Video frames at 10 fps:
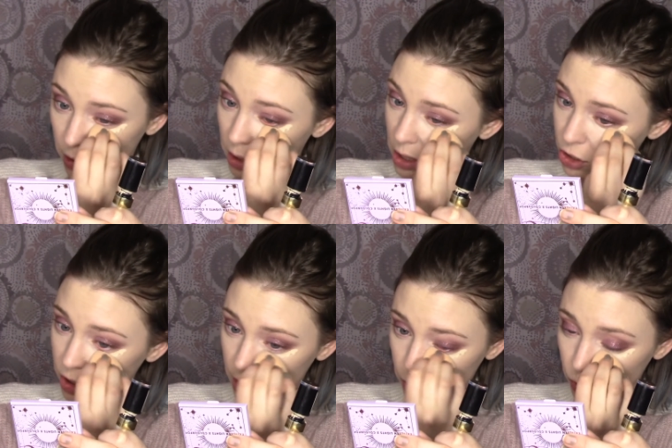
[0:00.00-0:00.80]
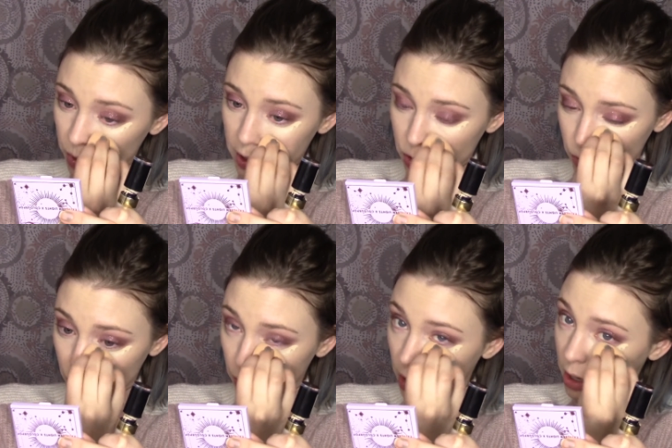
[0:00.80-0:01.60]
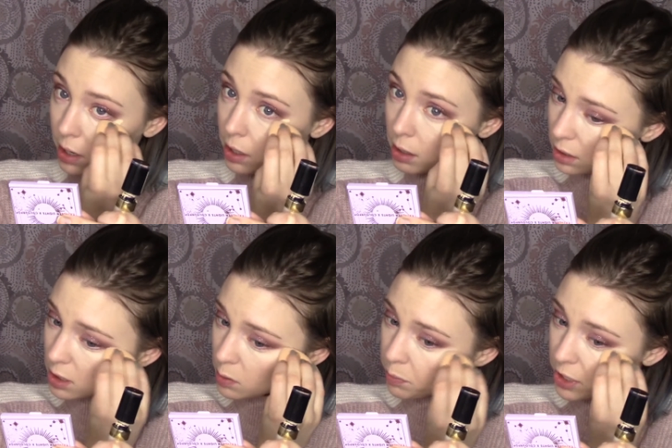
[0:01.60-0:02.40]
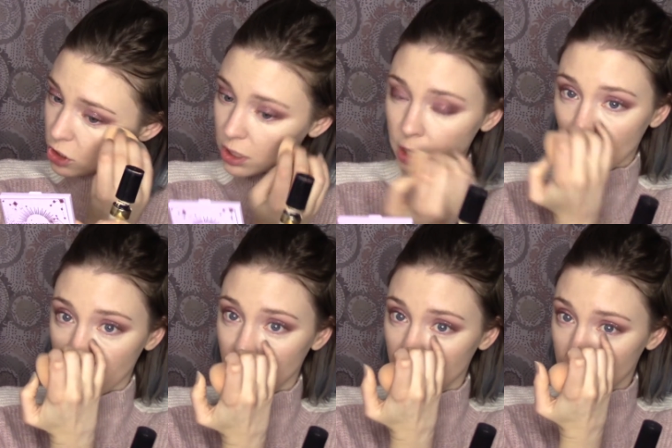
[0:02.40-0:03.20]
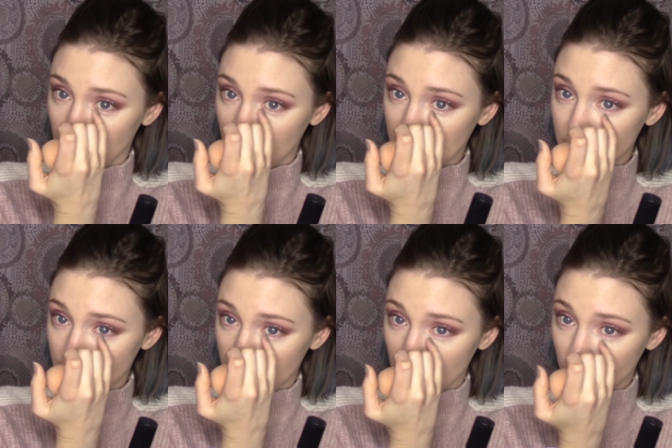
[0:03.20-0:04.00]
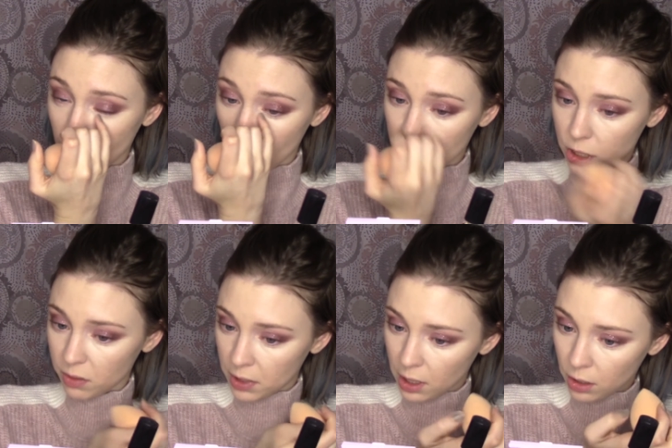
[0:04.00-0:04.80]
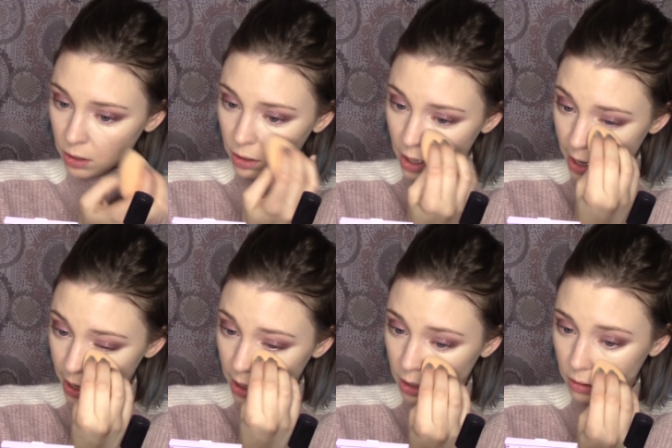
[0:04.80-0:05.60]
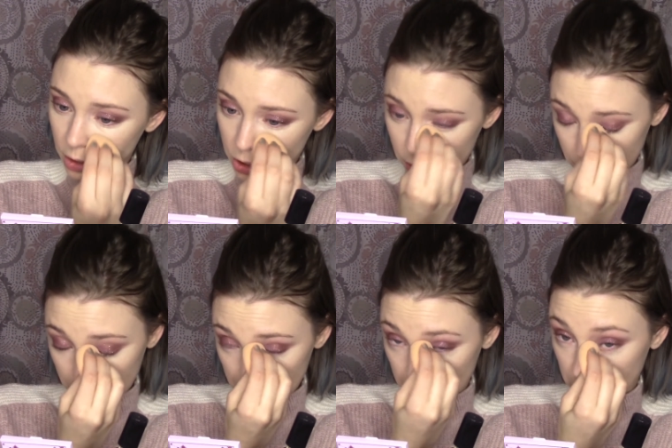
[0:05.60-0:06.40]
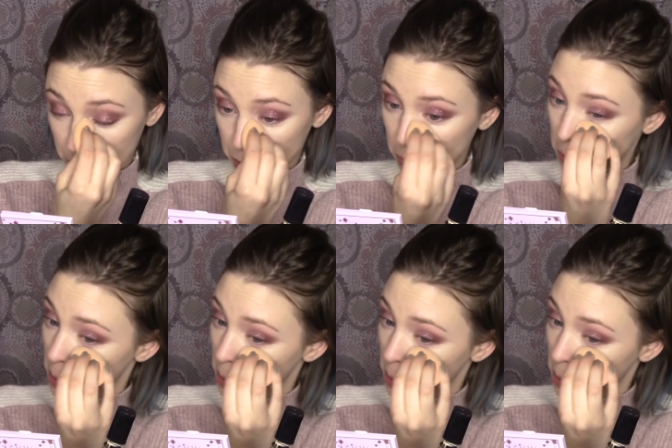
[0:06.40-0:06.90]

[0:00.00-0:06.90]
it just gets really dry, especially on the really inner portion of my under eye. I don't know.